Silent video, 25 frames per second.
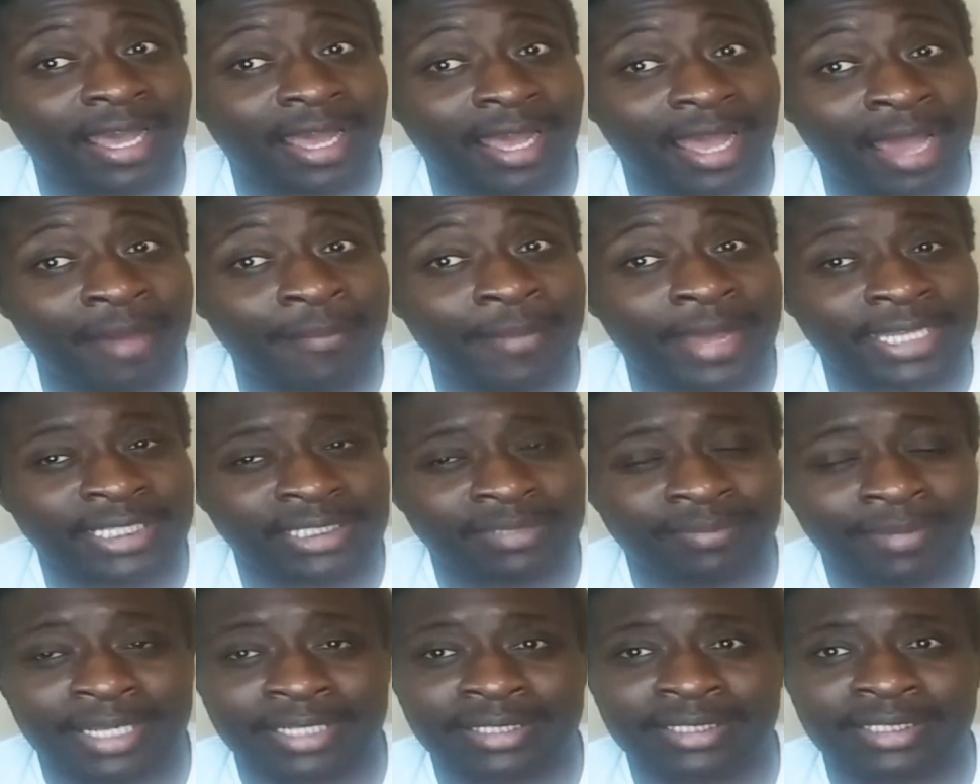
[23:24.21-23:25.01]
I'm
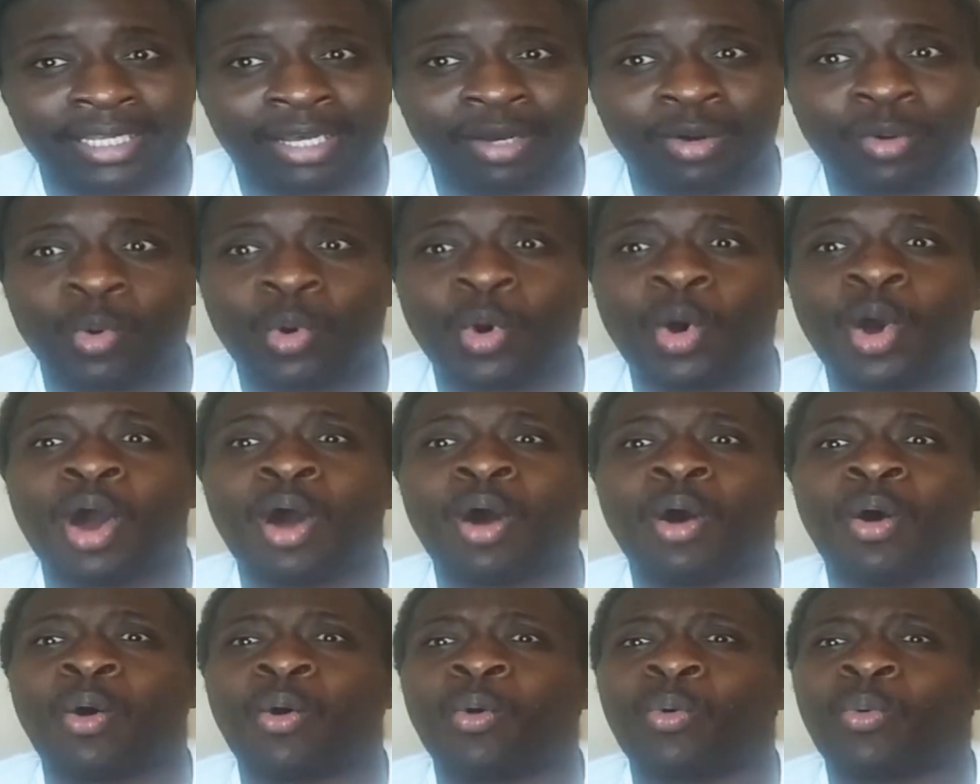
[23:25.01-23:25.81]
asking myself,
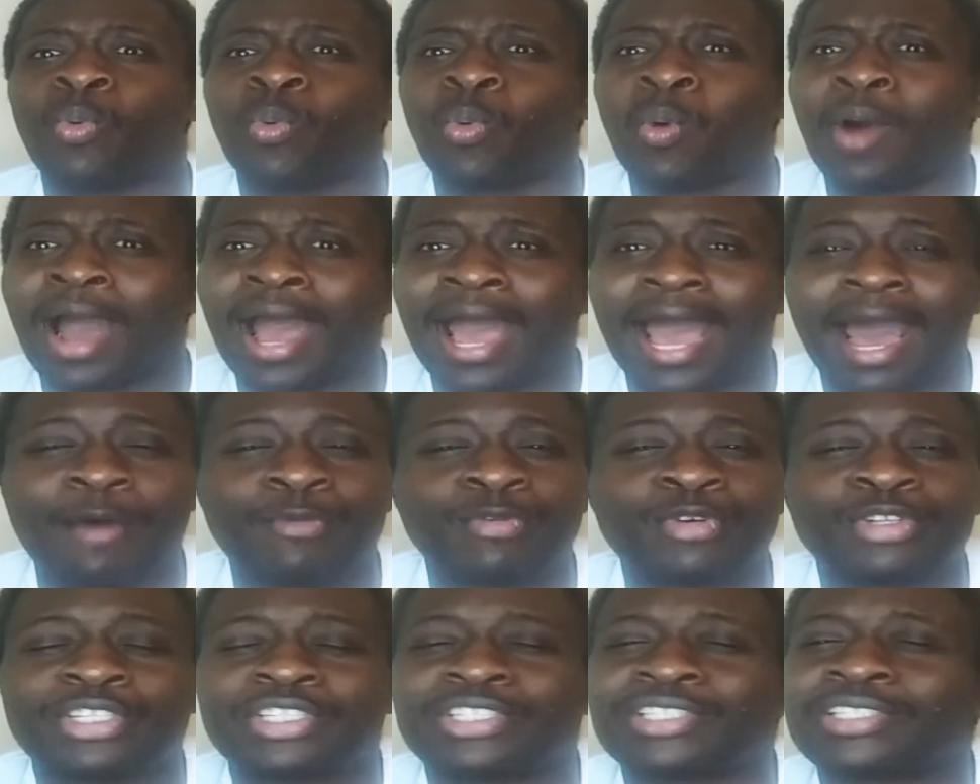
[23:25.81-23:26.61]
why? I
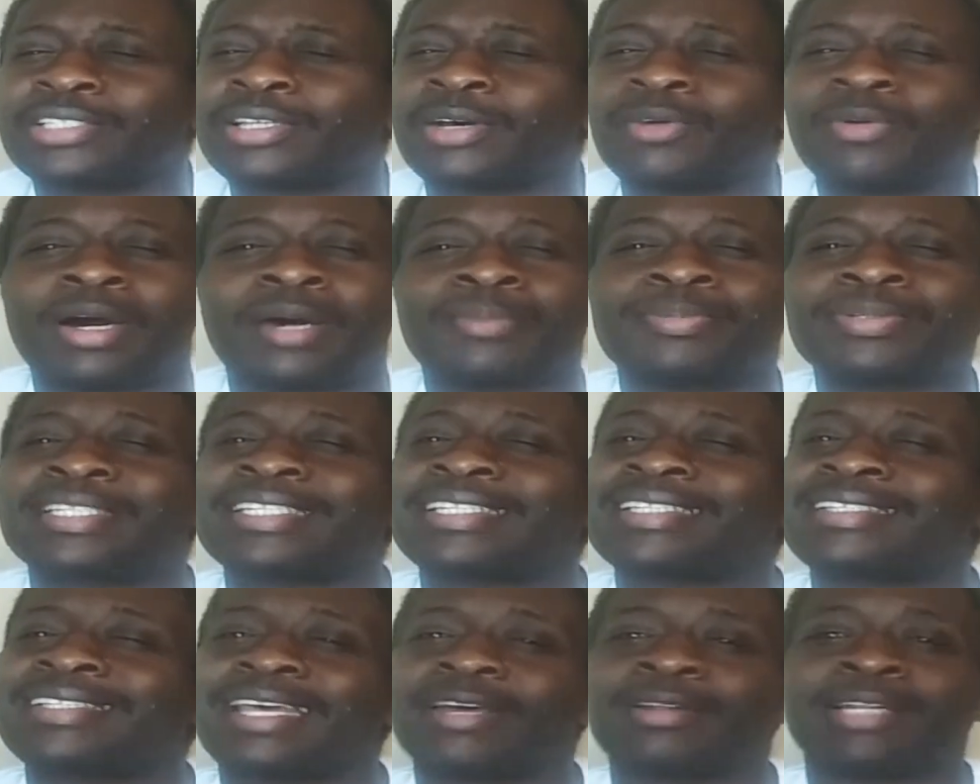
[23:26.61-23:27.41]
was so
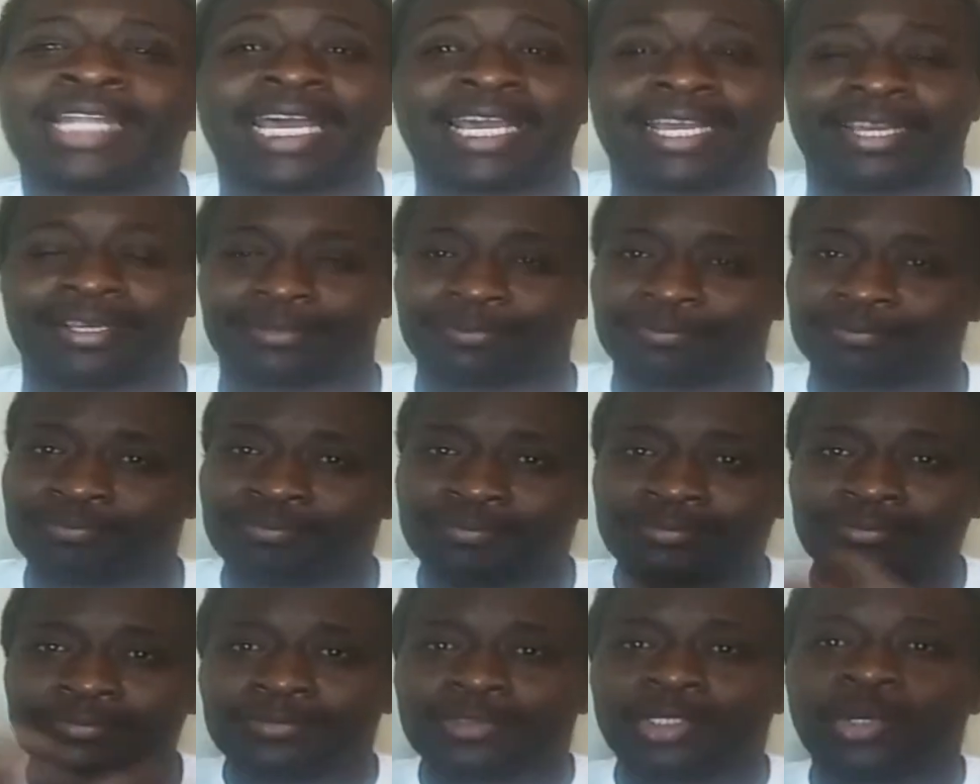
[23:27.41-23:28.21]
upset. Like,
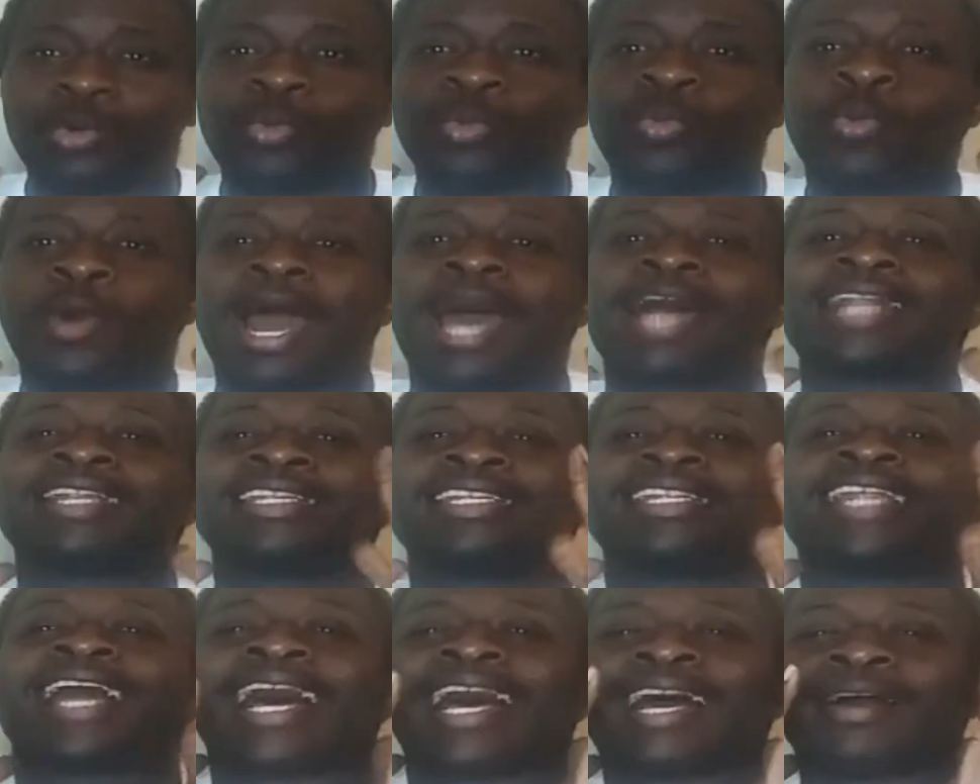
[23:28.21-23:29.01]
why
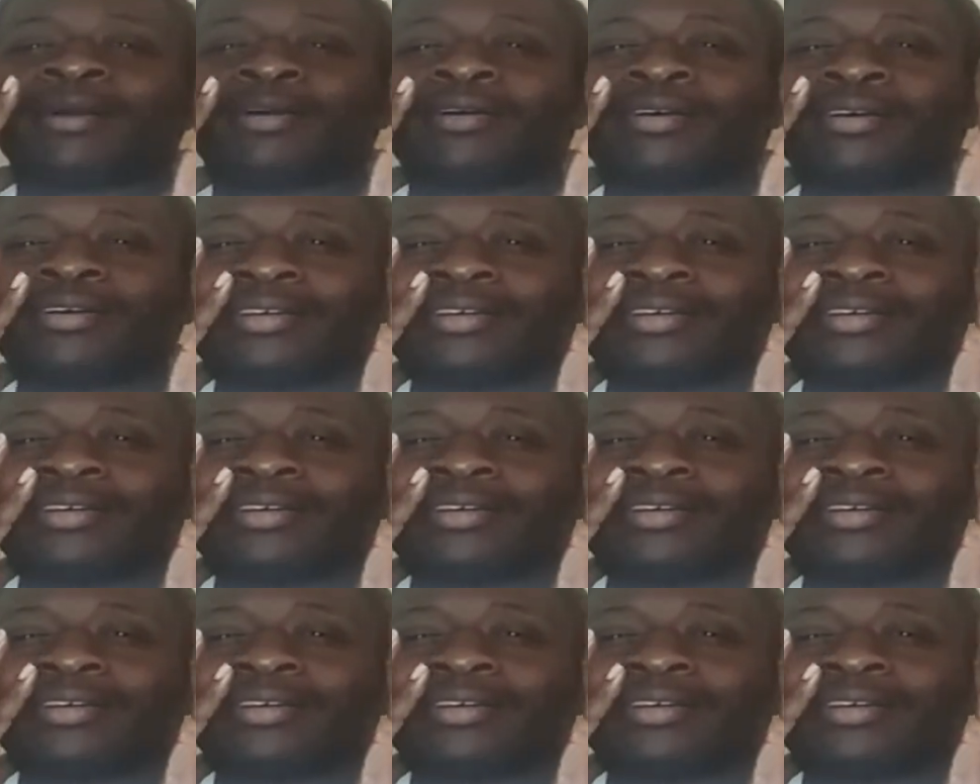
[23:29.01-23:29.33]
did I...